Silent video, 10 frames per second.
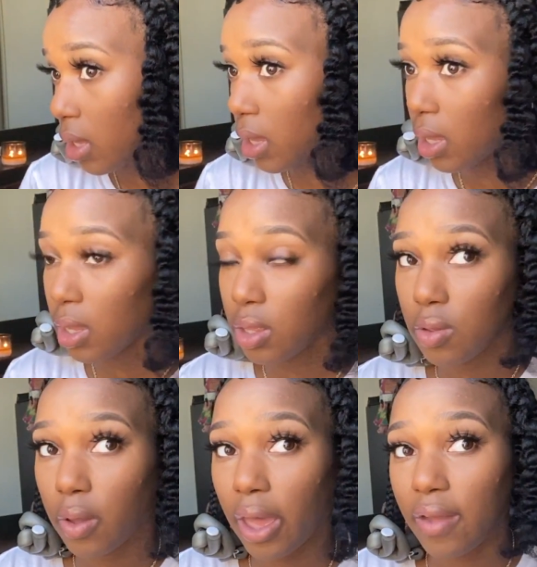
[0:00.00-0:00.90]
yeah,
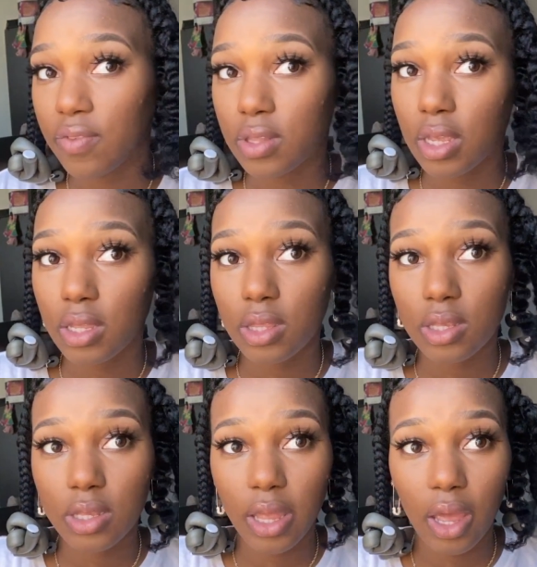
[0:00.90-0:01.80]
you have to take
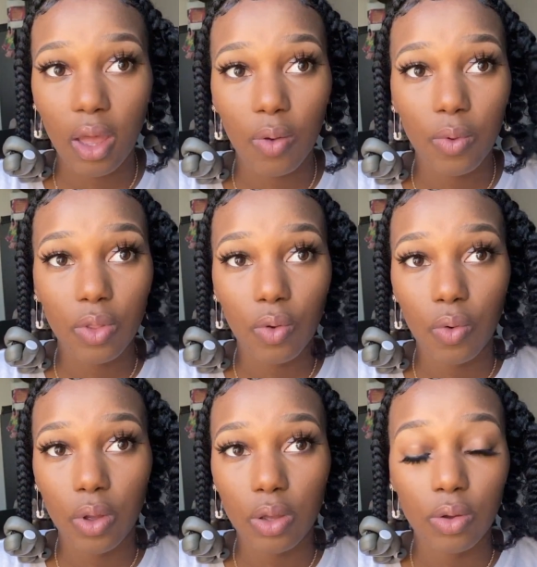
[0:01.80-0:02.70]
this down with
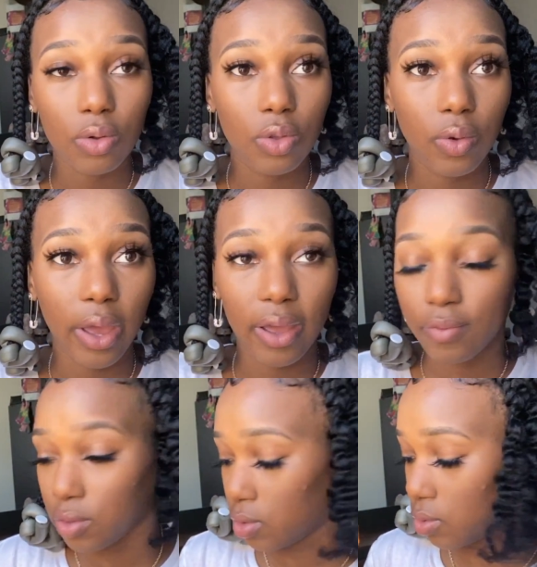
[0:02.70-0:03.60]
oil. You have
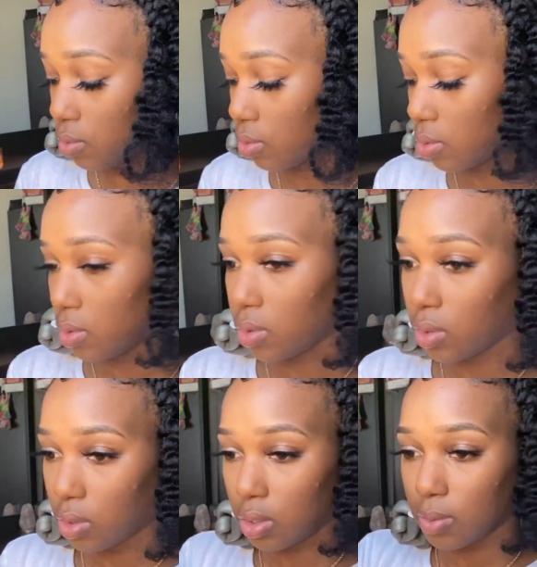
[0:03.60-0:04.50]
to,
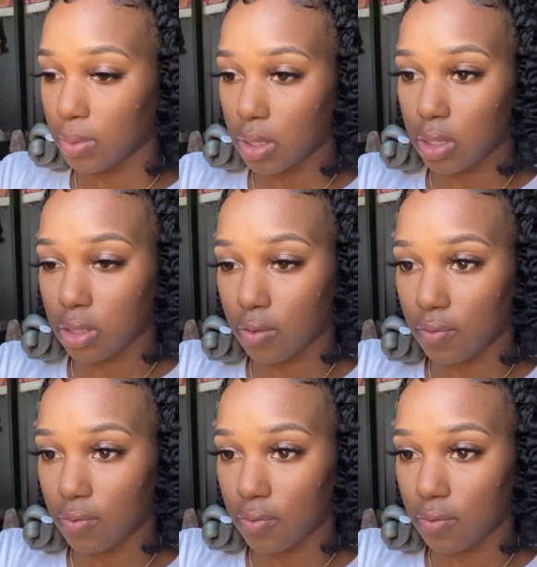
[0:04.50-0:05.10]
because if